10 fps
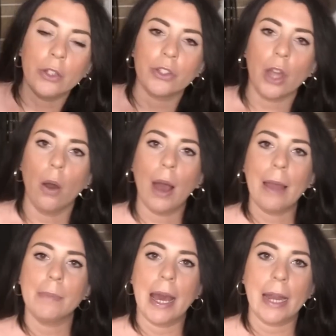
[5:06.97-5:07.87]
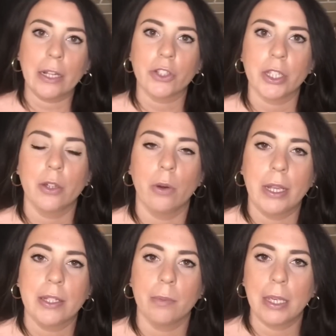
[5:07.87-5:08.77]
So I'm not actually
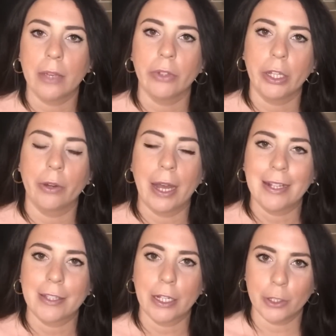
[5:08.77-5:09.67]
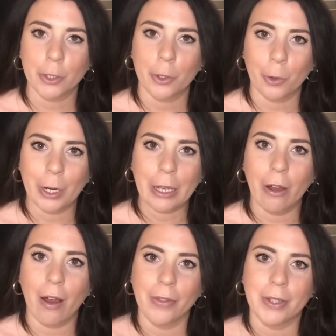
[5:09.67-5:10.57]
going to be giving you guys a tutorial
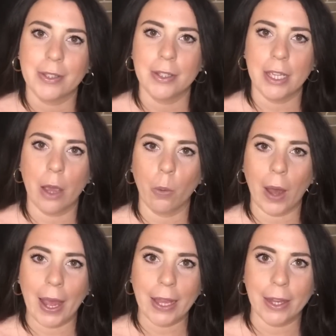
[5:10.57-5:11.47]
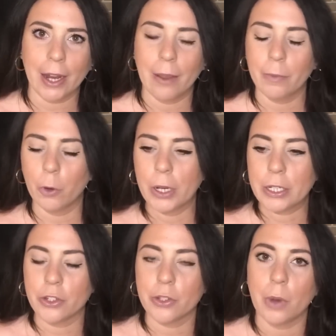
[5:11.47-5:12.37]
on this DIY that I am going
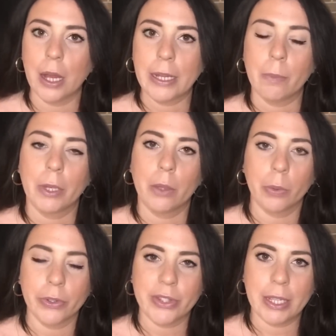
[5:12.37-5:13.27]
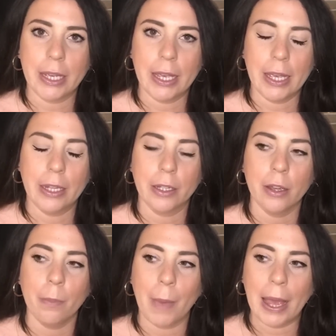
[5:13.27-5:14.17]
to do on it, but you will see it in
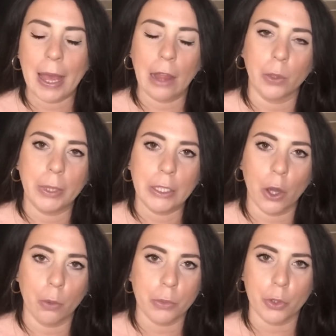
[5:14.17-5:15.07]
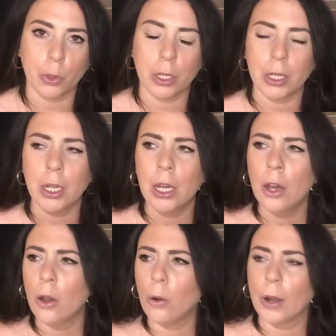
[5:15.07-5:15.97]
my Halloween home tour
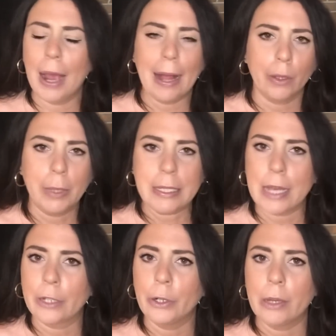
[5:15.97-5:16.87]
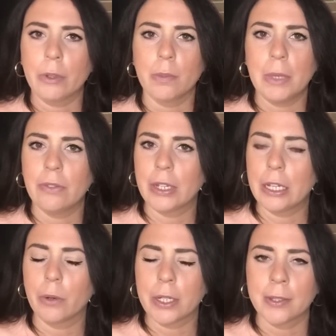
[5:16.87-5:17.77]
or a Halloween decorate with me
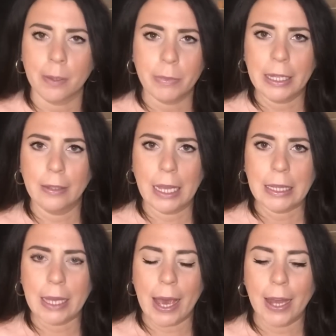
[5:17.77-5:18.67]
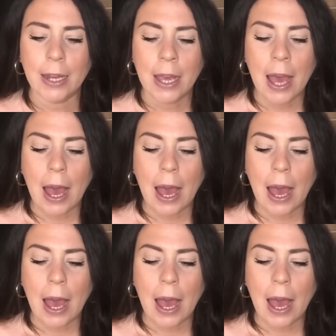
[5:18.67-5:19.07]
video or something like that.